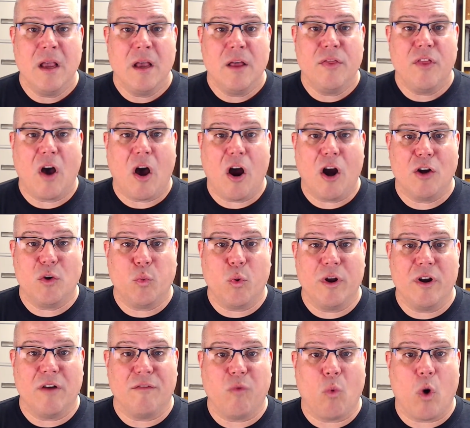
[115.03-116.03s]
The
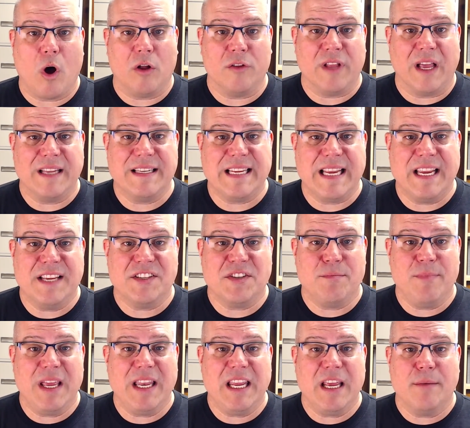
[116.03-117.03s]
heartwood of walnut is
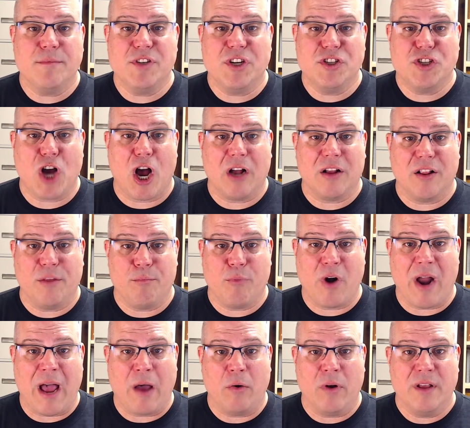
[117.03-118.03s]
medium to chocolate
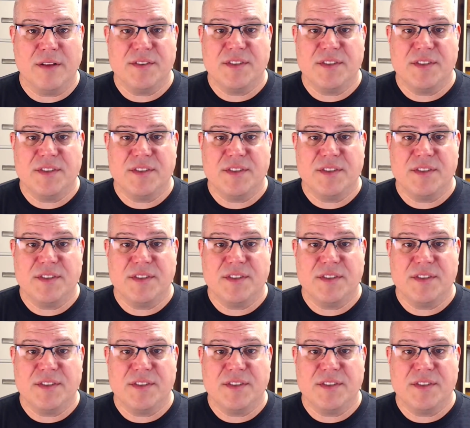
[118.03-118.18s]
brown,